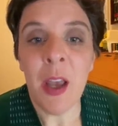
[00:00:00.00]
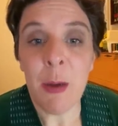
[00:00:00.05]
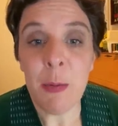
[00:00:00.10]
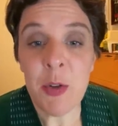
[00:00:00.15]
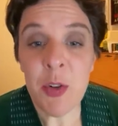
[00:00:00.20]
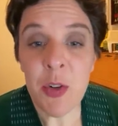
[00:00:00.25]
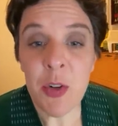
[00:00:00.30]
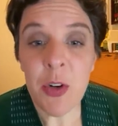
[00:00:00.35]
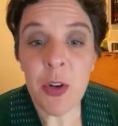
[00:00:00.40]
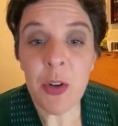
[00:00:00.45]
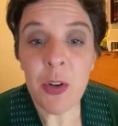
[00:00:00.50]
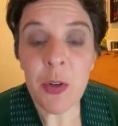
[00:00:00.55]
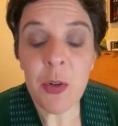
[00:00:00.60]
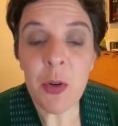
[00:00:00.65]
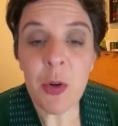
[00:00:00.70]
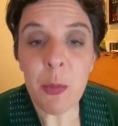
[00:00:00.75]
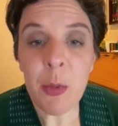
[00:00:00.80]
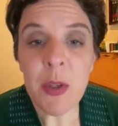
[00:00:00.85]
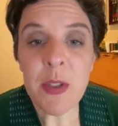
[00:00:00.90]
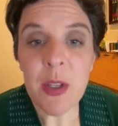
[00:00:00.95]
I'm sure your new
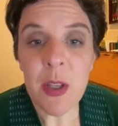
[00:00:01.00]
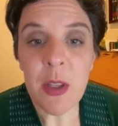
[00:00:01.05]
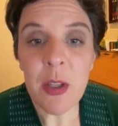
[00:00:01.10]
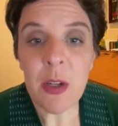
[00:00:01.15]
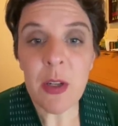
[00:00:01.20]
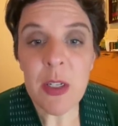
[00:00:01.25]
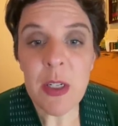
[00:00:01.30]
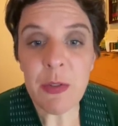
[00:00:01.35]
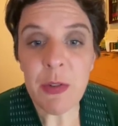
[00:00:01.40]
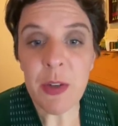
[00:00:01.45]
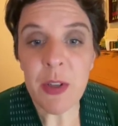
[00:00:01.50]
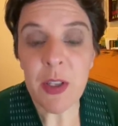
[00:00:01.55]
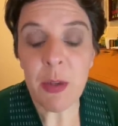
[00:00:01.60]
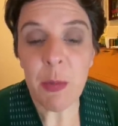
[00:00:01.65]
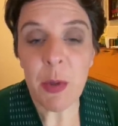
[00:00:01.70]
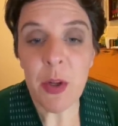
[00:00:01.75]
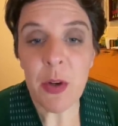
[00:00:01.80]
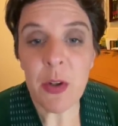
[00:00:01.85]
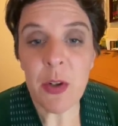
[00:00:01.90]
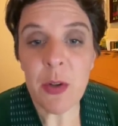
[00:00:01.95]
normal is a little different
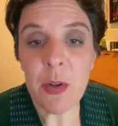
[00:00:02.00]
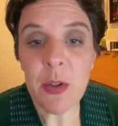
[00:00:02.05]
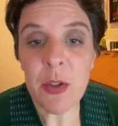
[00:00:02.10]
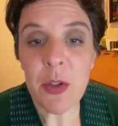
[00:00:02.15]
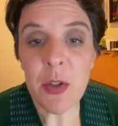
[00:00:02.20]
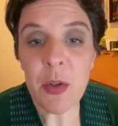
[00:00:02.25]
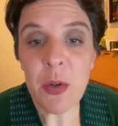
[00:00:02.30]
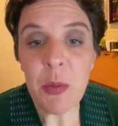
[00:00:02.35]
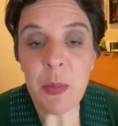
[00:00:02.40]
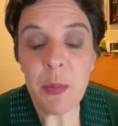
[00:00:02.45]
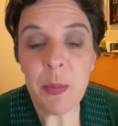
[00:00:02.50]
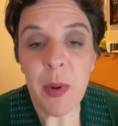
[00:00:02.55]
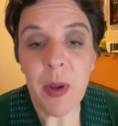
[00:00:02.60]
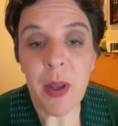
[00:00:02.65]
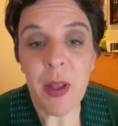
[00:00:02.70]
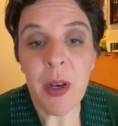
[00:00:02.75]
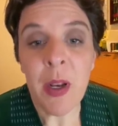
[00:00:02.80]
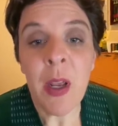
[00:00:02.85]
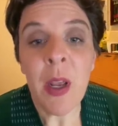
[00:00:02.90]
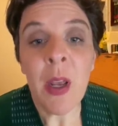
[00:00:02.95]
than what you're used to,
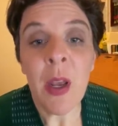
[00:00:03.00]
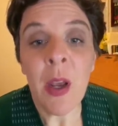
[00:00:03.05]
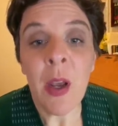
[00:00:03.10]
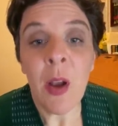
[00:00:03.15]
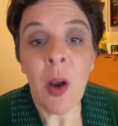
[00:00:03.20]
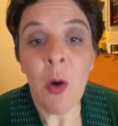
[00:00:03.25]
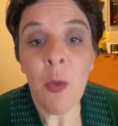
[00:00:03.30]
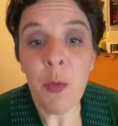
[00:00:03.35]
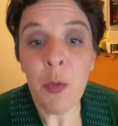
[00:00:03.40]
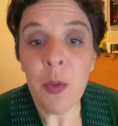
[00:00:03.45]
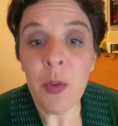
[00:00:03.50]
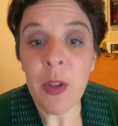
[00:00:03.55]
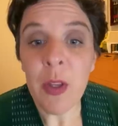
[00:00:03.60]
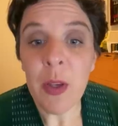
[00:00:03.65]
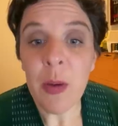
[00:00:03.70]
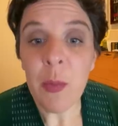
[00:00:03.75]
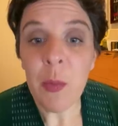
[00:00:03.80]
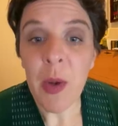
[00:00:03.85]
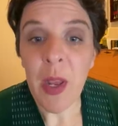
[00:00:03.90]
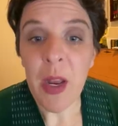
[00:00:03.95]
but
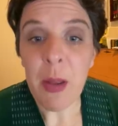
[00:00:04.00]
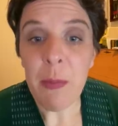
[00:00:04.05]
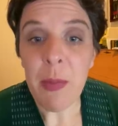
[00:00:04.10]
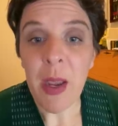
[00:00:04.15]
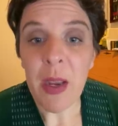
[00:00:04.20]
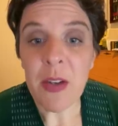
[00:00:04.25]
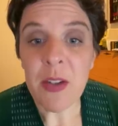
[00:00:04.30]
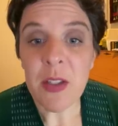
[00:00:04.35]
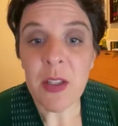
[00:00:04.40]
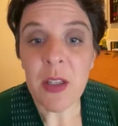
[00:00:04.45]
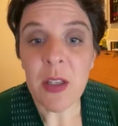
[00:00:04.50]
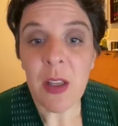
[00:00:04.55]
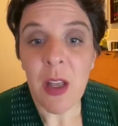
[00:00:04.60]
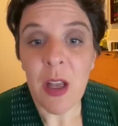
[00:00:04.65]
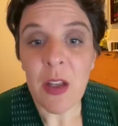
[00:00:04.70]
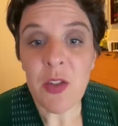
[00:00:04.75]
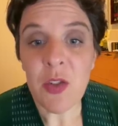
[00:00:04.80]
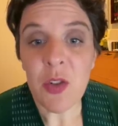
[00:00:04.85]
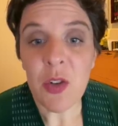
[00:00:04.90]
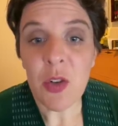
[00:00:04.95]
hopefully getting back into the
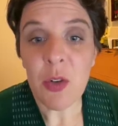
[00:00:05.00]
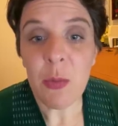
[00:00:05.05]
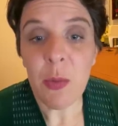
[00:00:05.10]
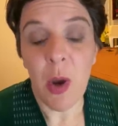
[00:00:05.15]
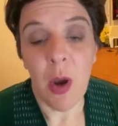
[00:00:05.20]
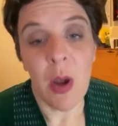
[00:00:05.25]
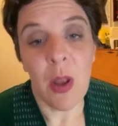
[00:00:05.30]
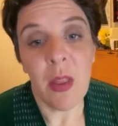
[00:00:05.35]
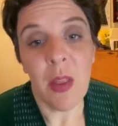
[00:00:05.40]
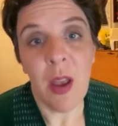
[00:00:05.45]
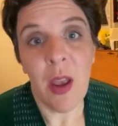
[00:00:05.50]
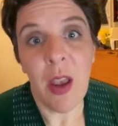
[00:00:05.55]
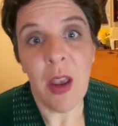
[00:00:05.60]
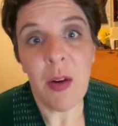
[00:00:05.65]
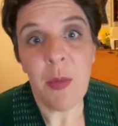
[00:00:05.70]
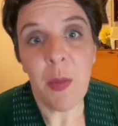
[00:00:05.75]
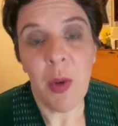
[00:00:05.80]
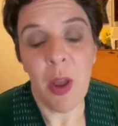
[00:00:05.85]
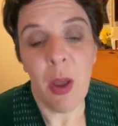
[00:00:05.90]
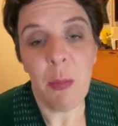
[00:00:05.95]
classroom
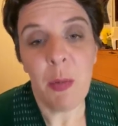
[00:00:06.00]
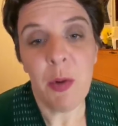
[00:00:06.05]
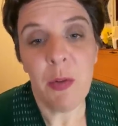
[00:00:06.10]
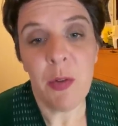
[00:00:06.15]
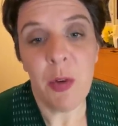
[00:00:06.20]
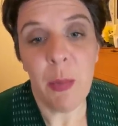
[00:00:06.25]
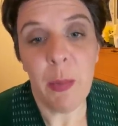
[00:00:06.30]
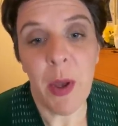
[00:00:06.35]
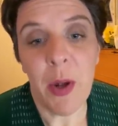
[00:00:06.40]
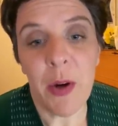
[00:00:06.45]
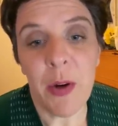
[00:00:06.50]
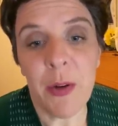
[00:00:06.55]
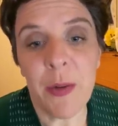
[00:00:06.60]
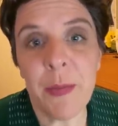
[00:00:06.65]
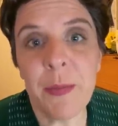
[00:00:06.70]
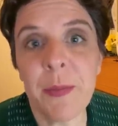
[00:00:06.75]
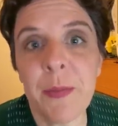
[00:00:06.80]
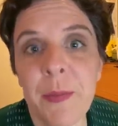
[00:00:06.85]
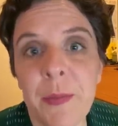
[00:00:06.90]
online will help you feel better.